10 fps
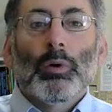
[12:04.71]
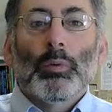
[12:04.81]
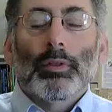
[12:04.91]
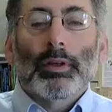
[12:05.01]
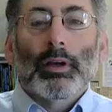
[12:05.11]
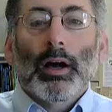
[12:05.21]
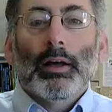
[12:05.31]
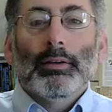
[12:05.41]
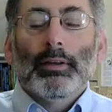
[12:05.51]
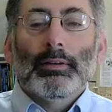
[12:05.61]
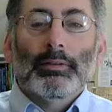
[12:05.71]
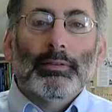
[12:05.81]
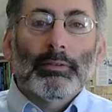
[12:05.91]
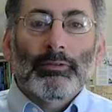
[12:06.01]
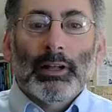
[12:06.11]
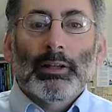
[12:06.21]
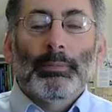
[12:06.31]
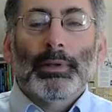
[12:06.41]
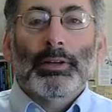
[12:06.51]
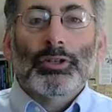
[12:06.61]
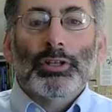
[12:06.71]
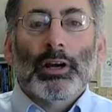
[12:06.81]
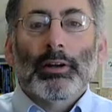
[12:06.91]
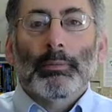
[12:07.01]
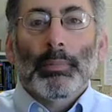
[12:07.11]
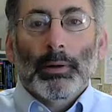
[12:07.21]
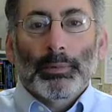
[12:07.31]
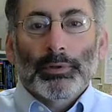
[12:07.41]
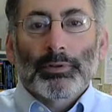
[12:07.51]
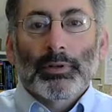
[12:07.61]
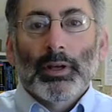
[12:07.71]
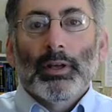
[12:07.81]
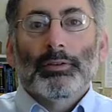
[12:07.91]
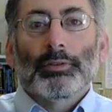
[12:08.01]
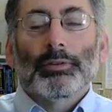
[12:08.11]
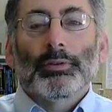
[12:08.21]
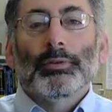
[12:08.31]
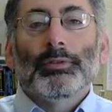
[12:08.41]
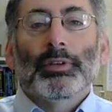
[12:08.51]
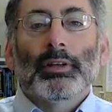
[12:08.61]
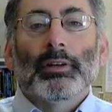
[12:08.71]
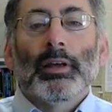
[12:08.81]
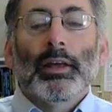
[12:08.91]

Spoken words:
where the content is developed and shared and published so students can